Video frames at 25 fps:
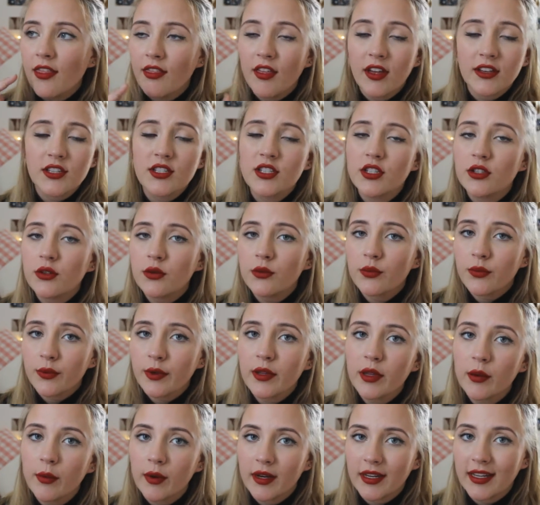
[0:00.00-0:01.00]
that you
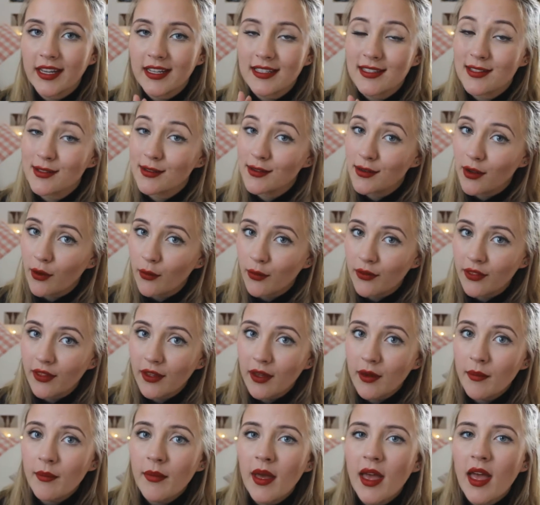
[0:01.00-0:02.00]
really want to get to know
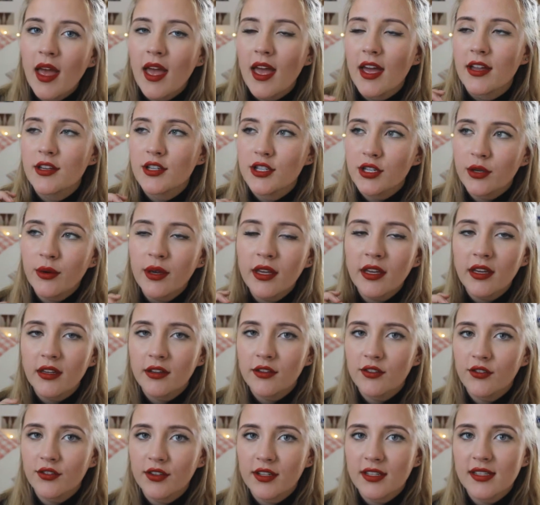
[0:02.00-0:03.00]
them. And showing
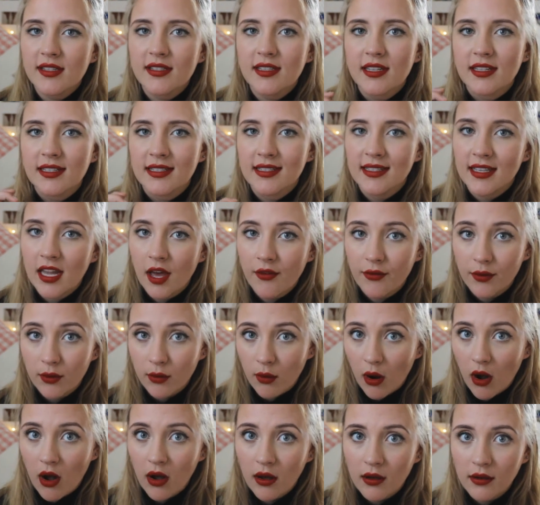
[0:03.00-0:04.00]
interest is never
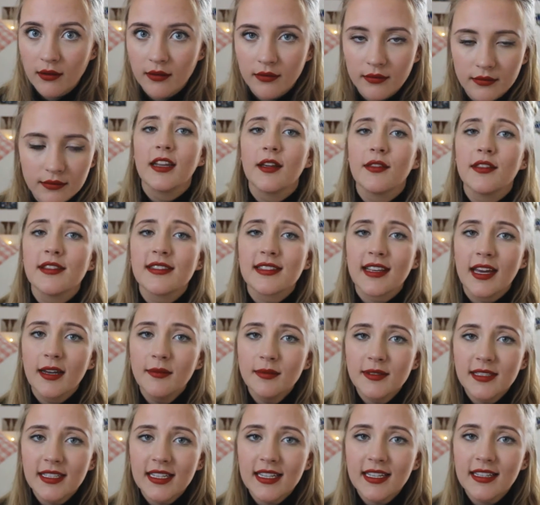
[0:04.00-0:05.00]
wrong. Now the
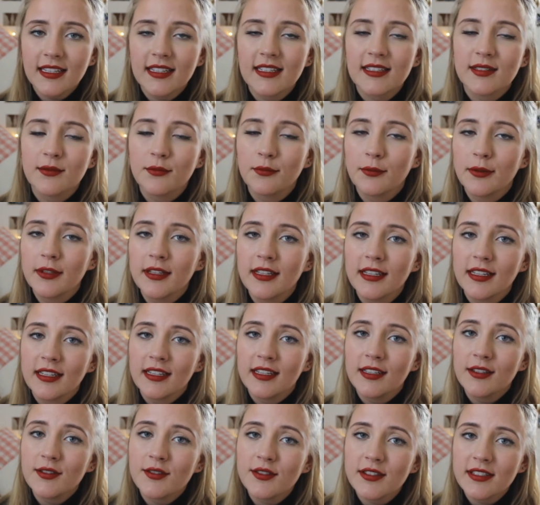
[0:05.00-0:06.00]
Skype date is a really
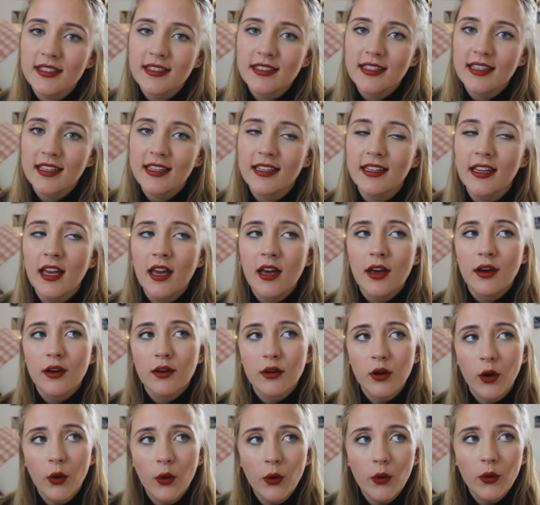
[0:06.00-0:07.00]
interesting,
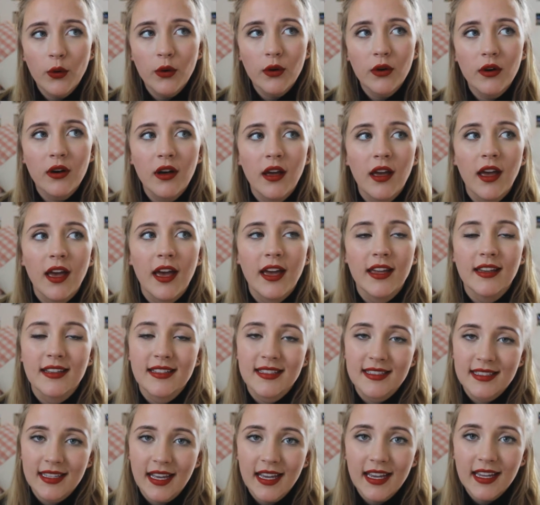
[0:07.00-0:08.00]
cool,
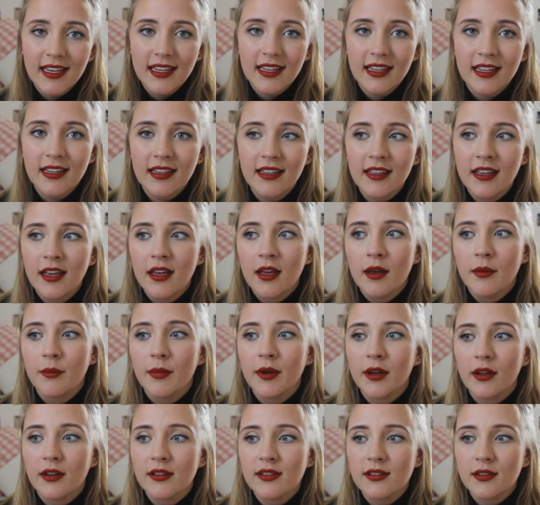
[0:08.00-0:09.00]
exciting,
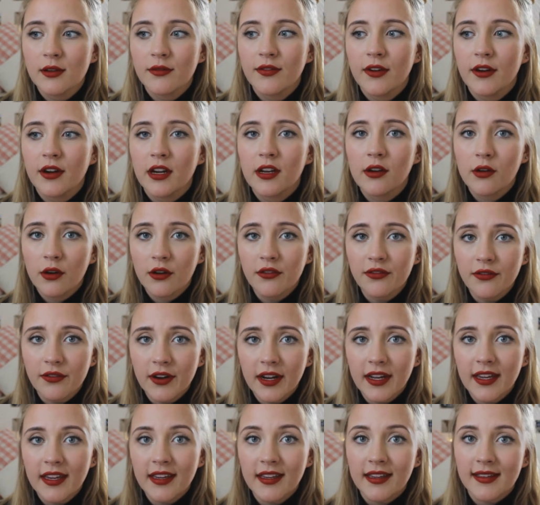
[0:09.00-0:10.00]
but also very
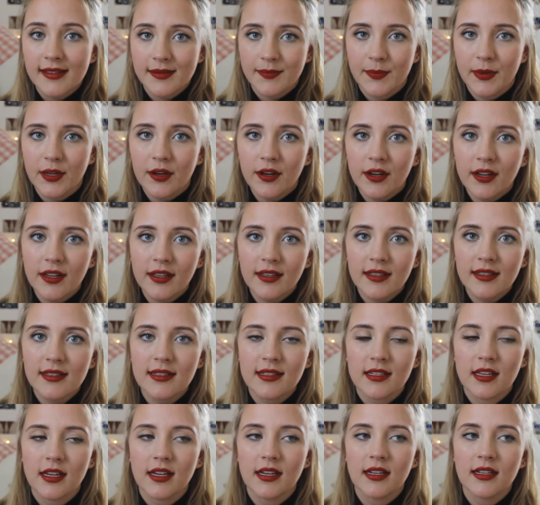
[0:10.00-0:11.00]
nerve-wracking
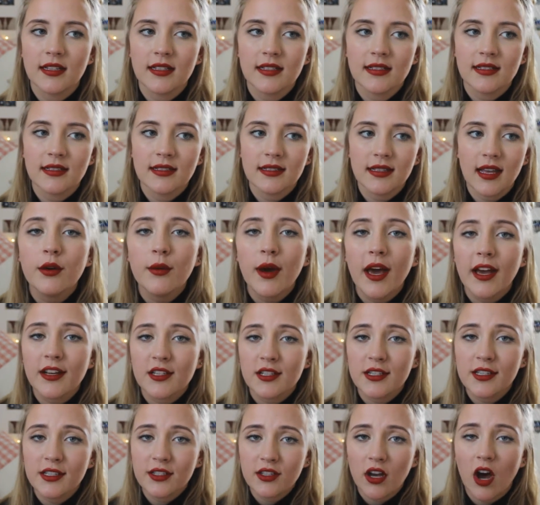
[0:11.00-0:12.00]
experience because you
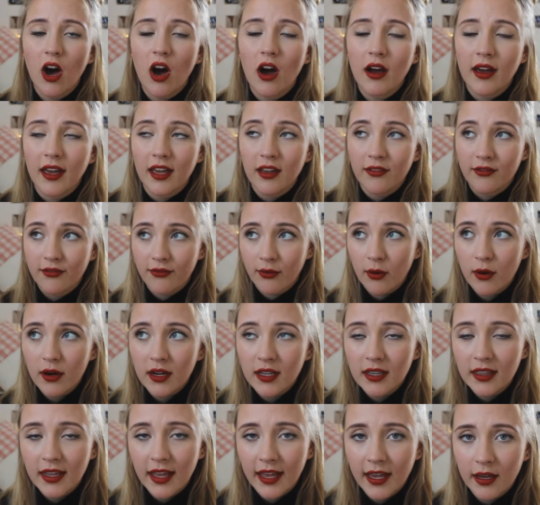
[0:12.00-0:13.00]
actually talk a
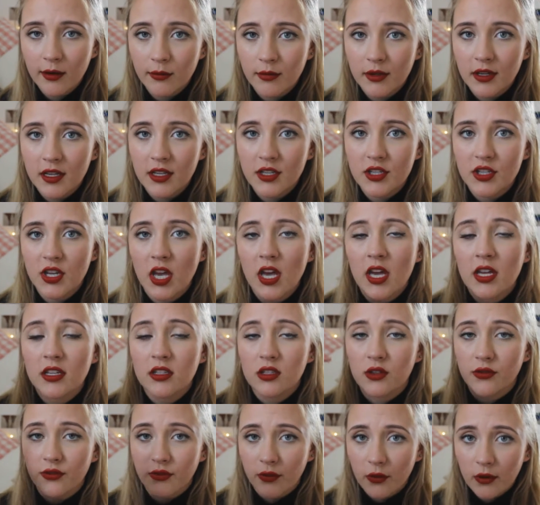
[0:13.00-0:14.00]
foreign language
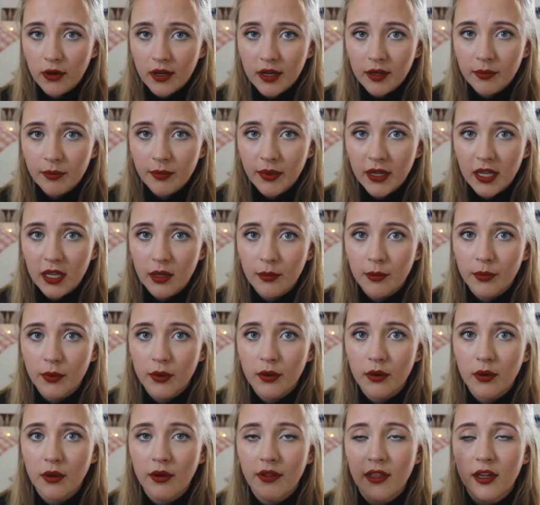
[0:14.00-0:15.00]
to foreign
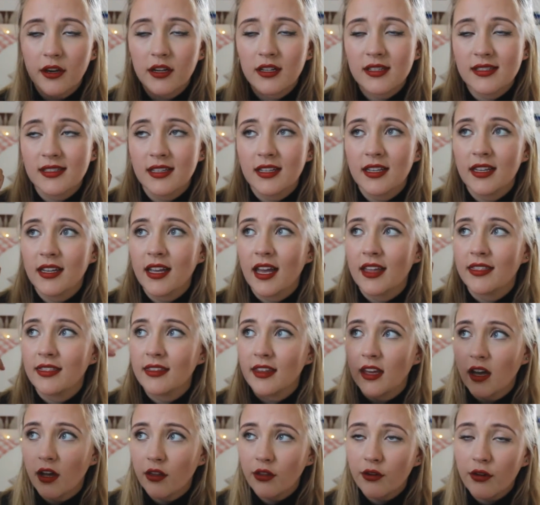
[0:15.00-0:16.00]
people that are sitting at
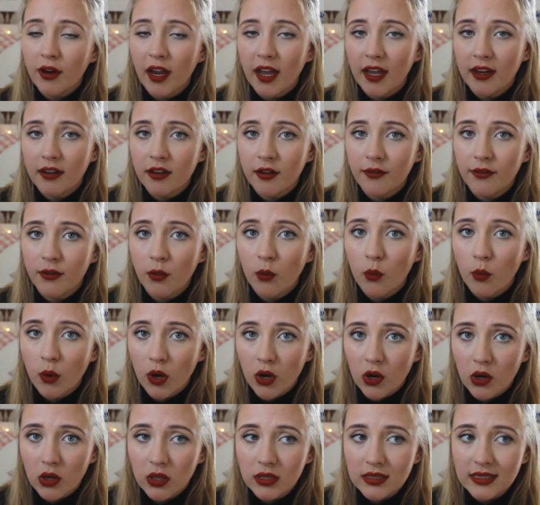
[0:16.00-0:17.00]
the other end of the
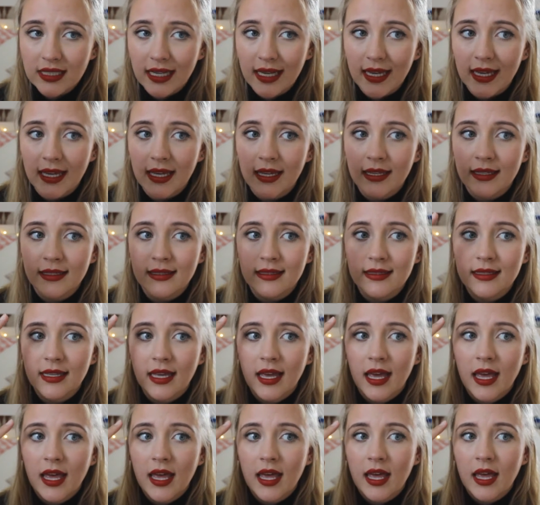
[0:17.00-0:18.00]
world and
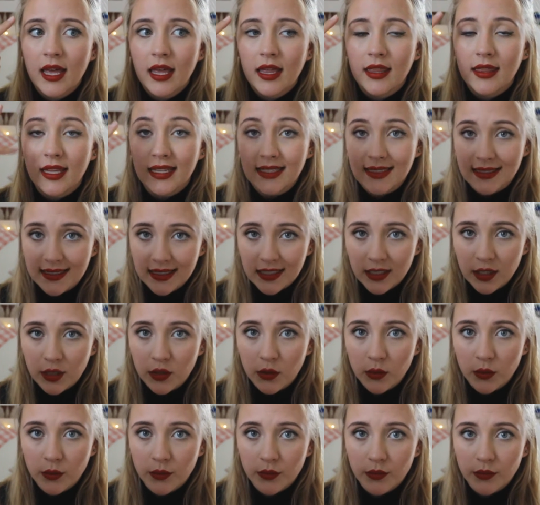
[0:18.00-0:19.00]
they see
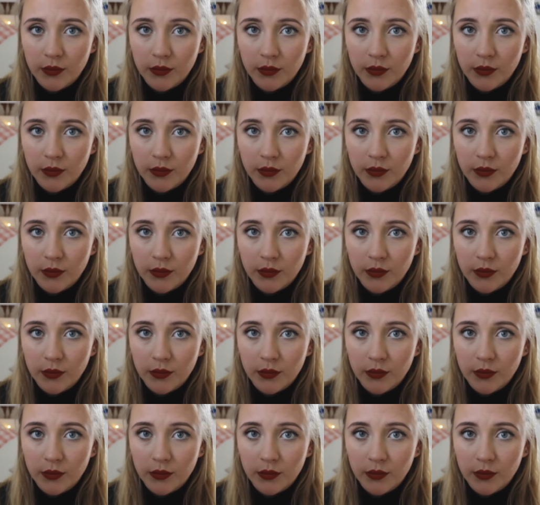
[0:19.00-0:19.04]
you.